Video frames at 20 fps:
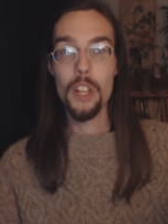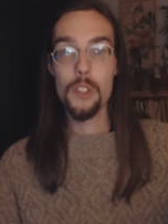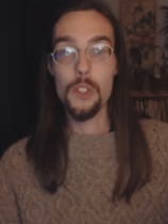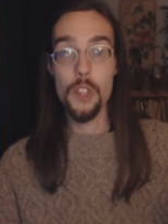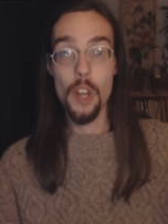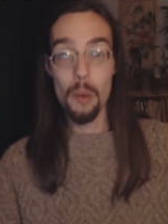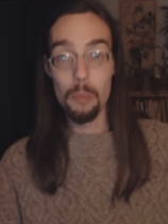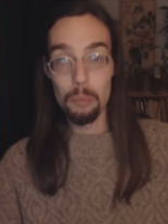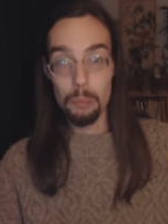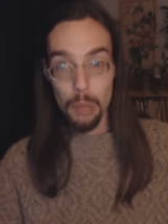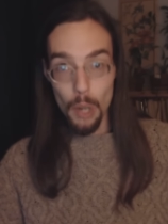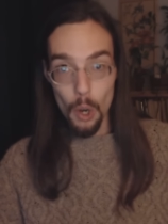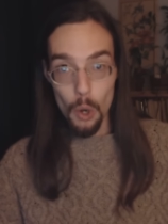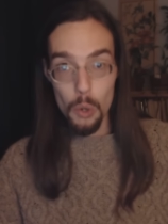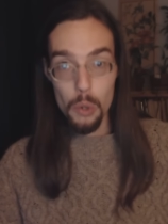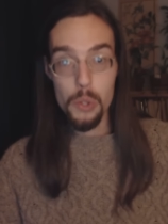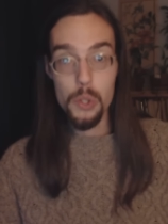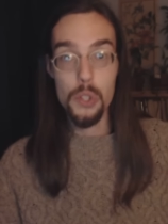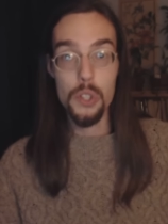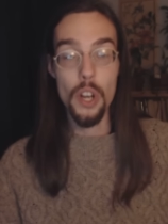Some
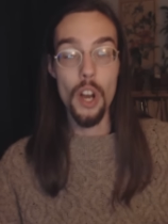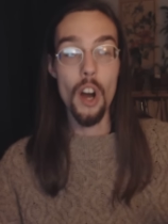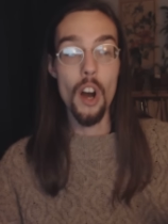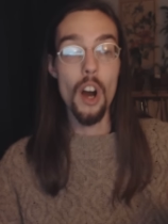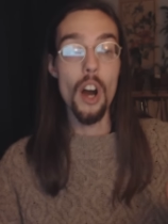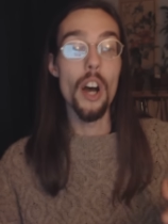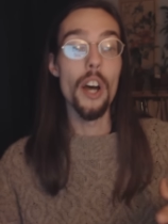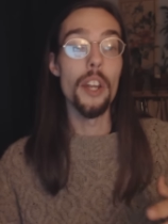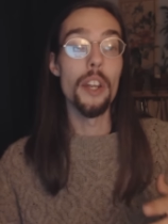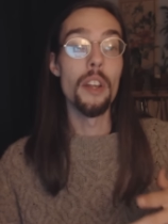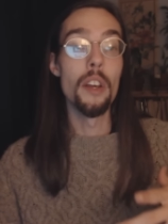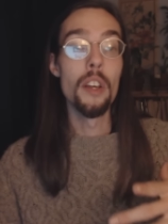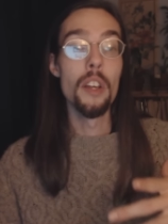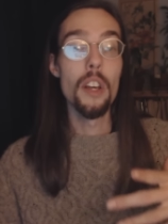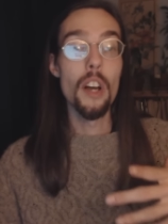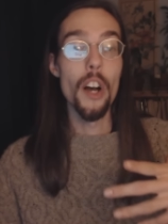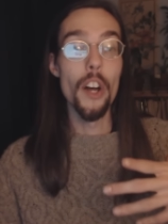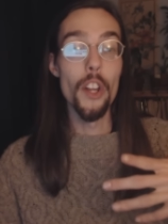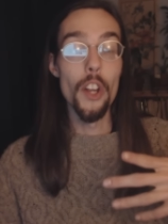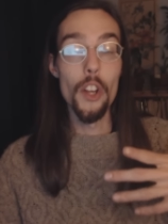post on
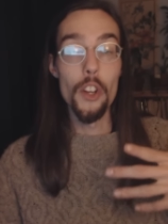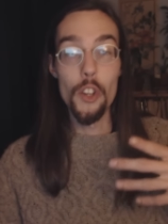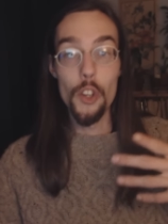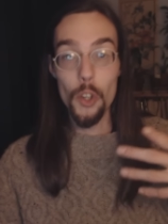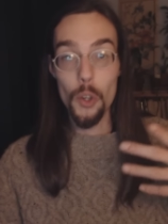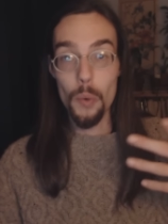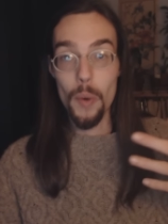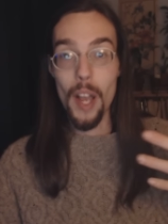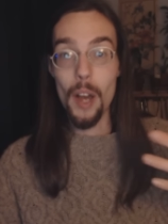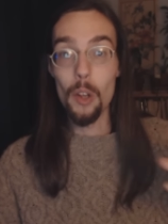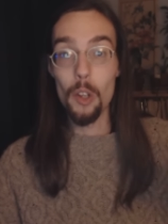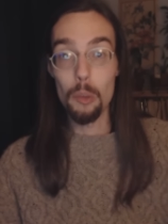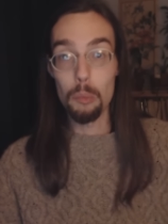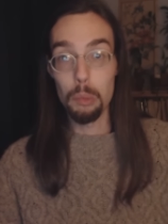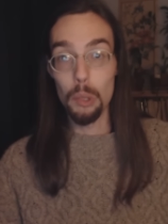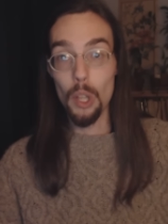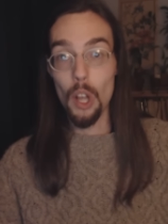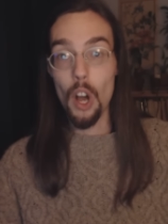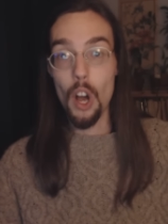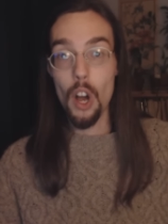an
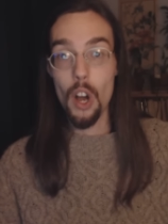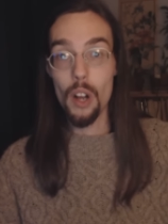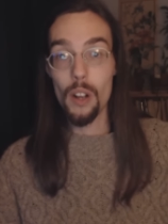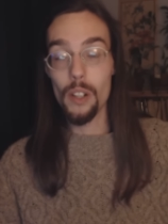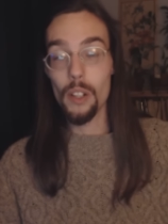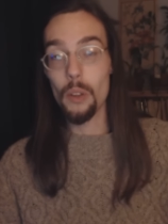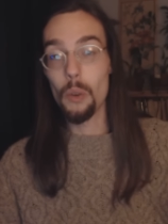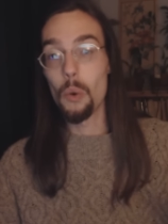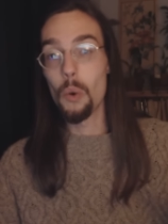underground blog